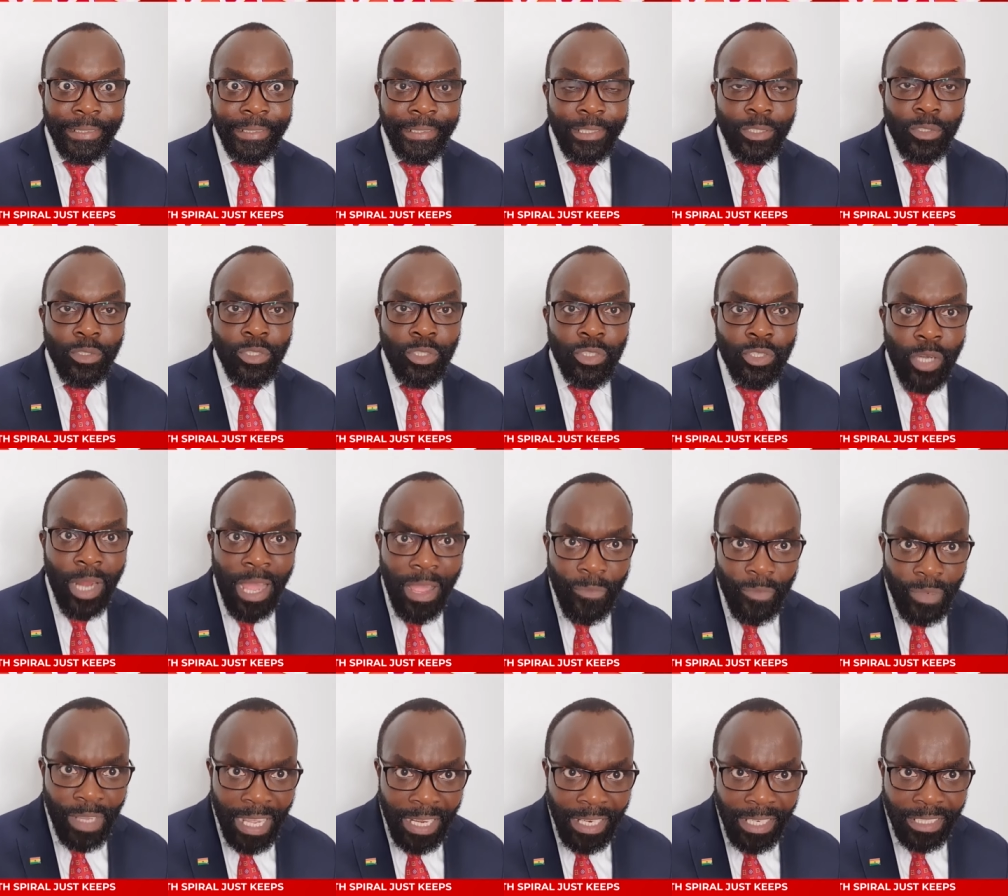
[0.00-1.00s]
to
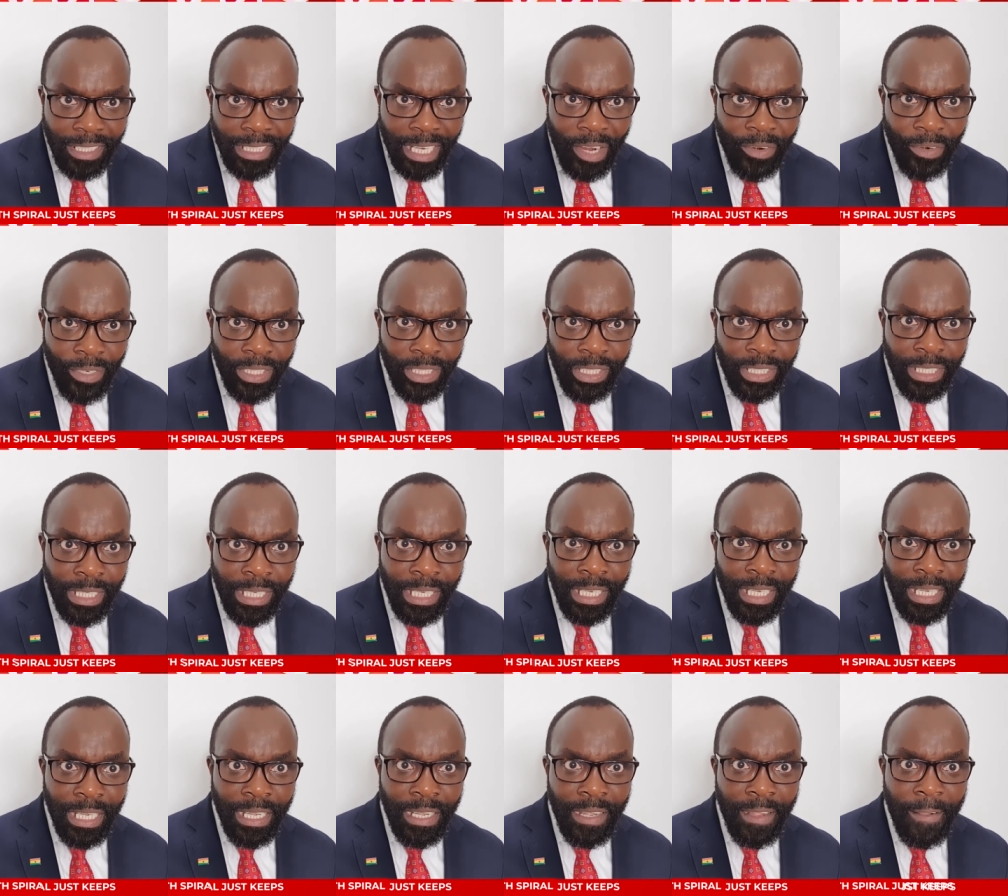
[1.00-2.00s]
drive Ghana's currency
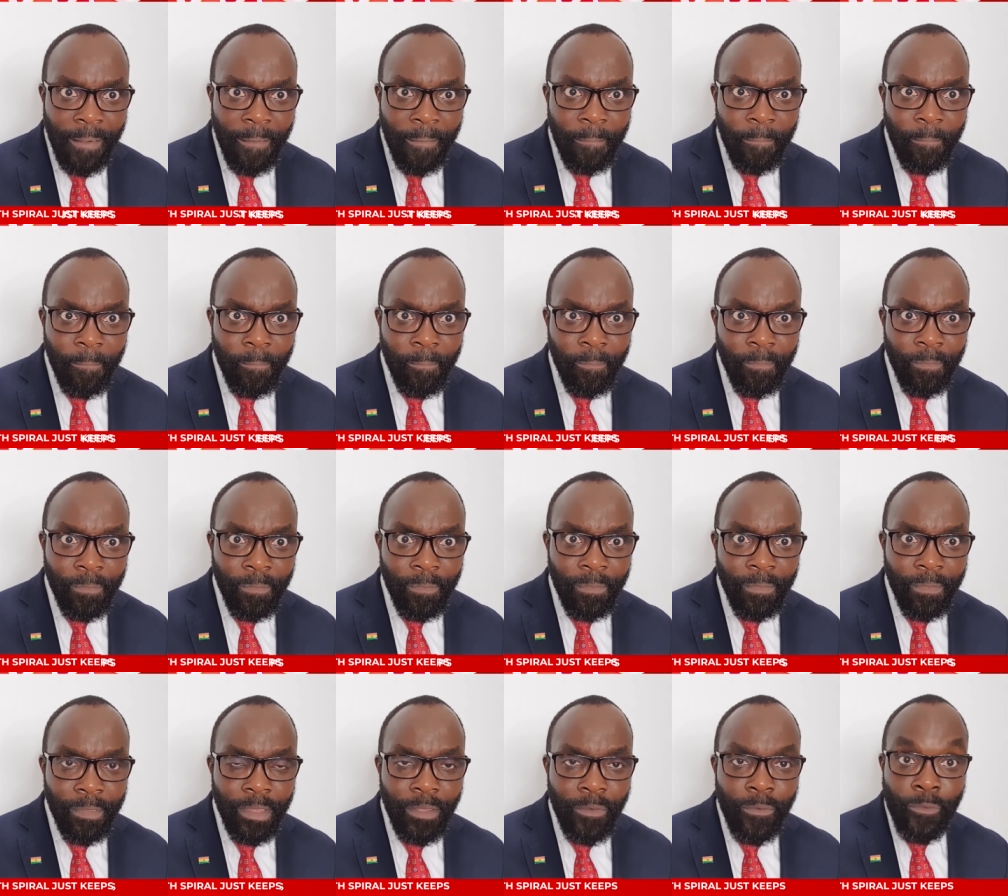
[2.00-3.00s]

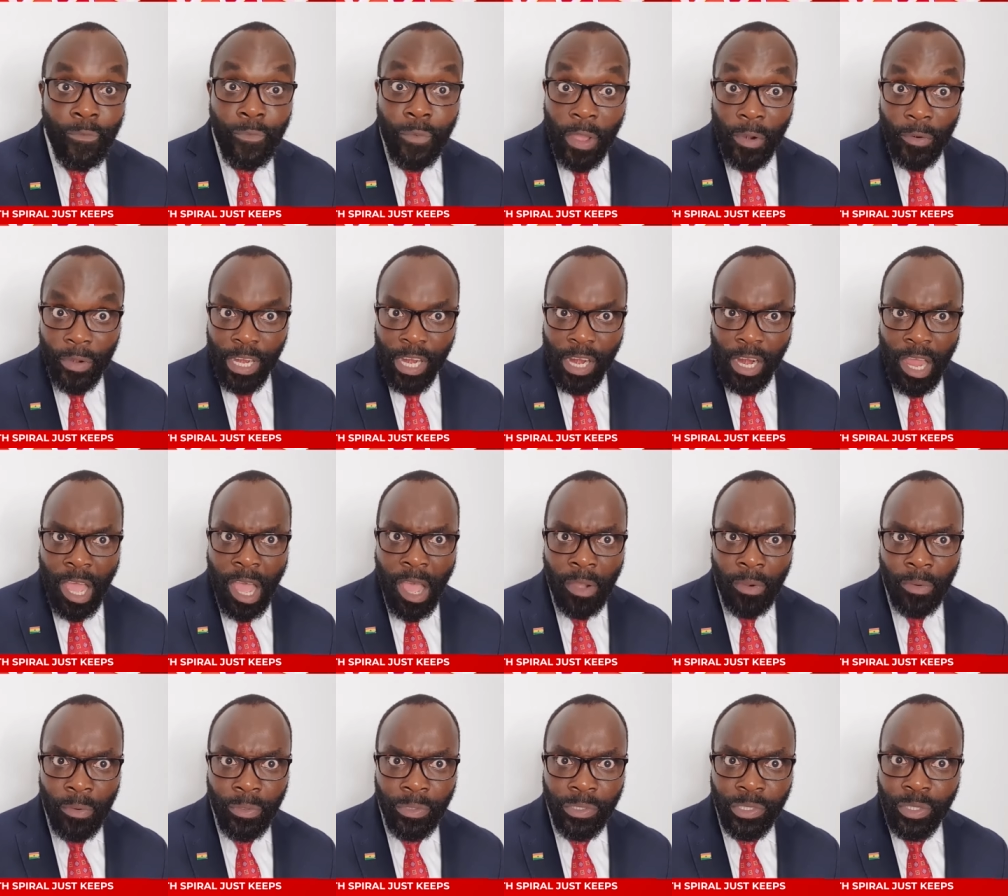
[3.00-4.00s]
very
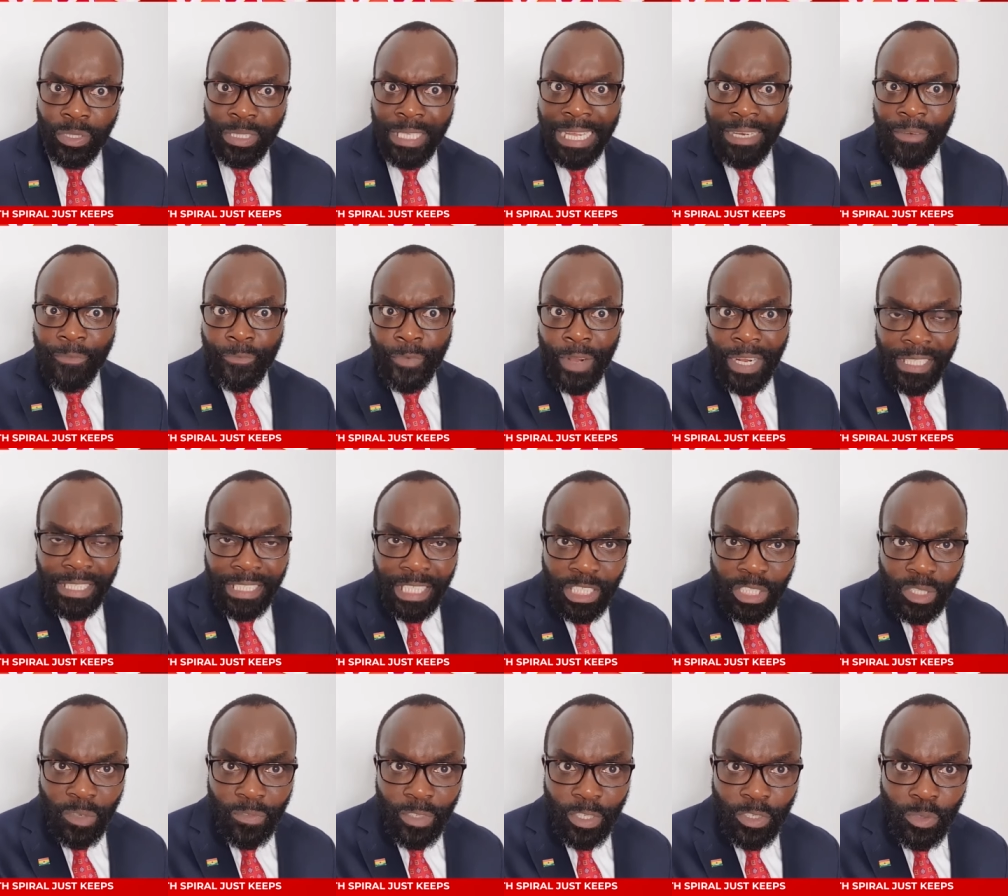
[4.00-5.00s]
low to the advantage
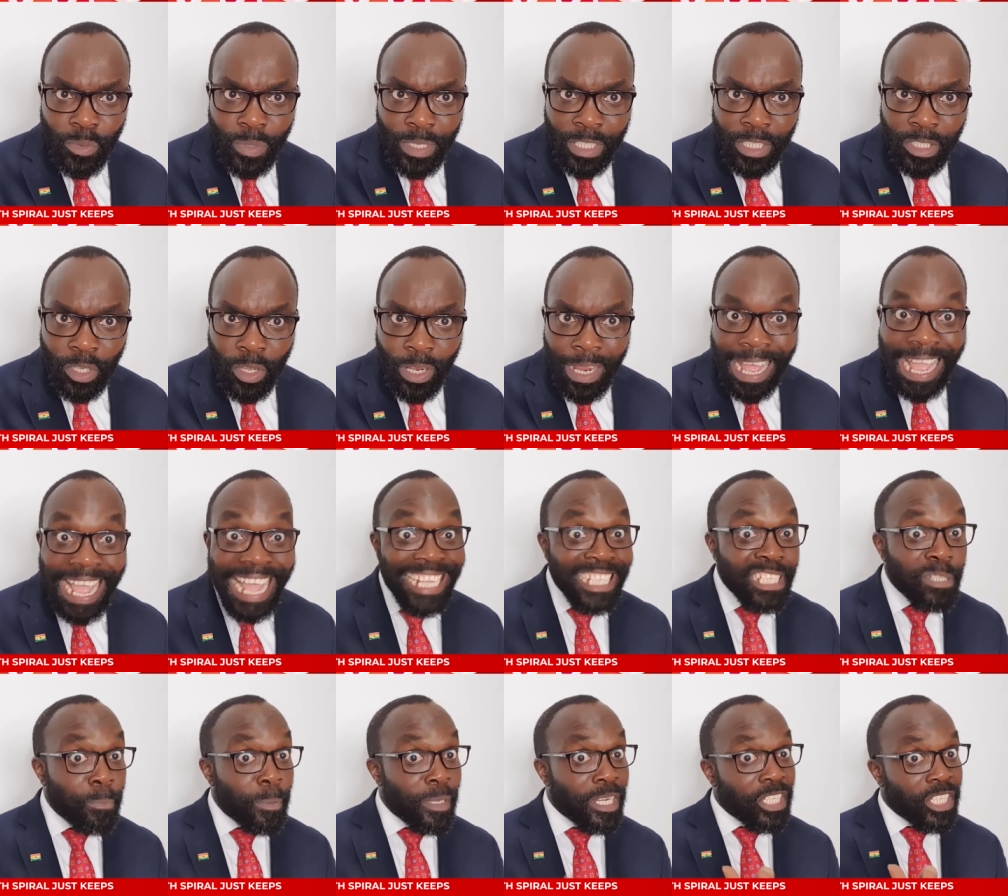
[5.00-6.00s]
of the US dollar,
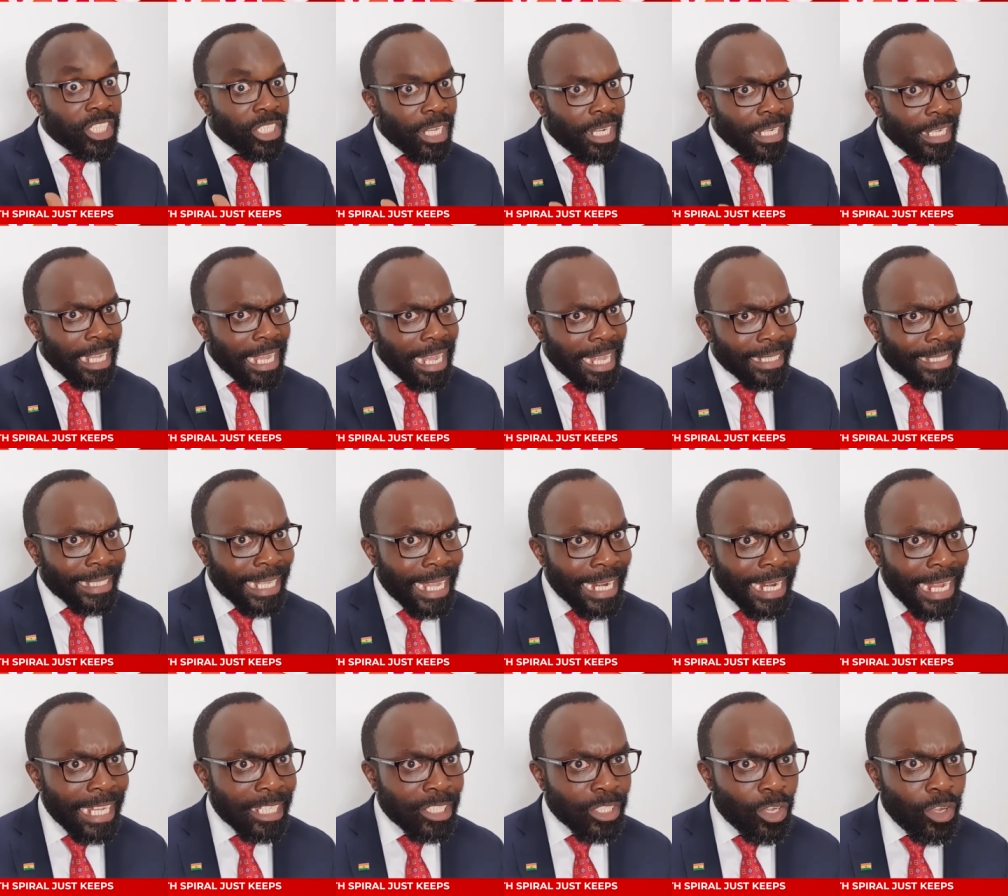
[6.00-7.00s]
especially as
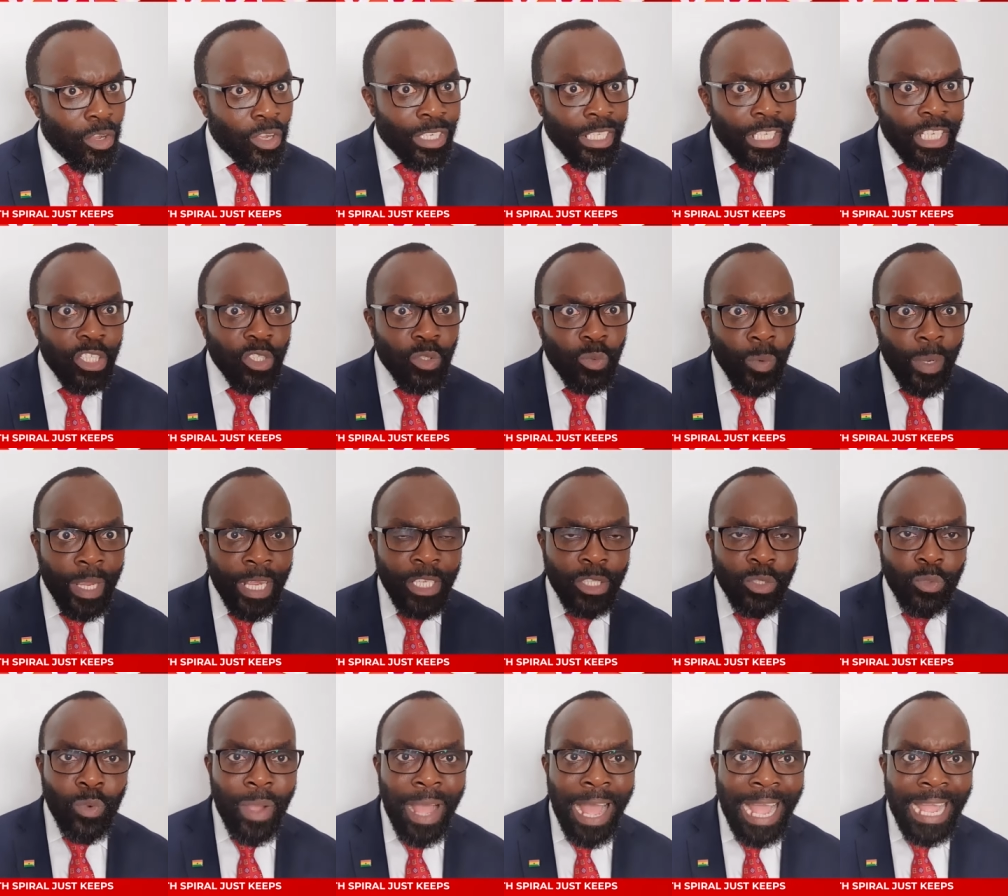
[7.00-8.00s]
Ghana is on its way
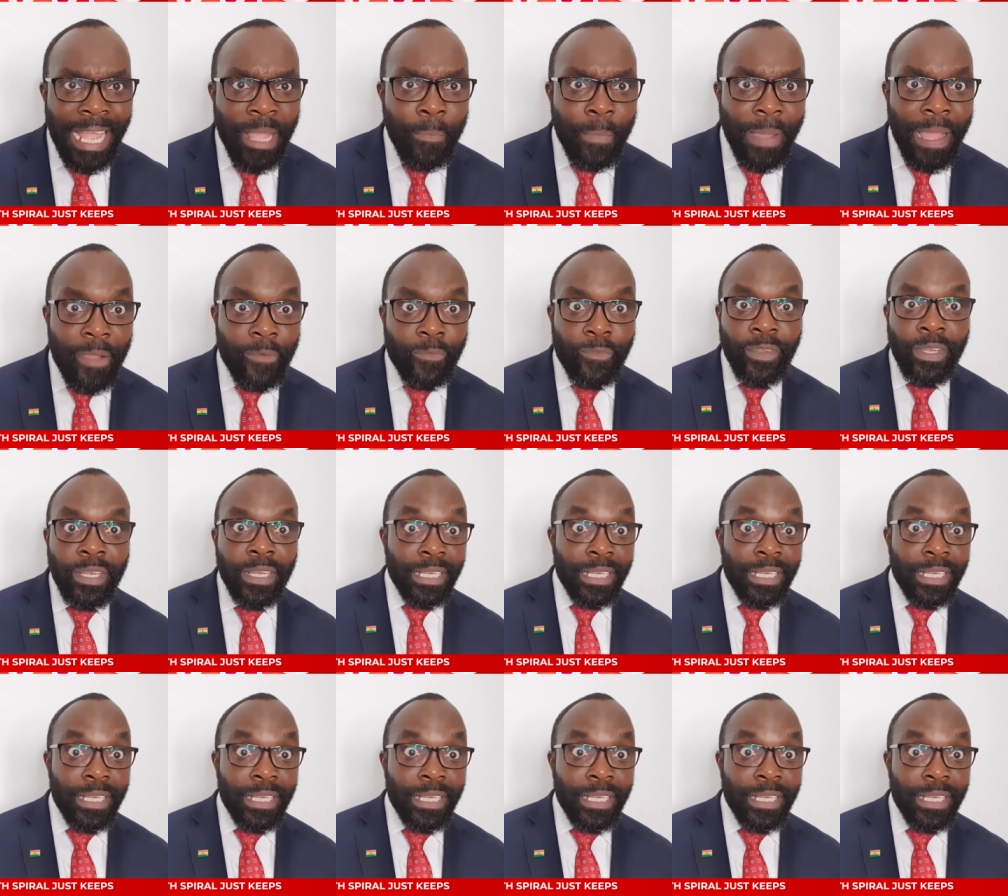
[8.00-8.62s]
to IMF.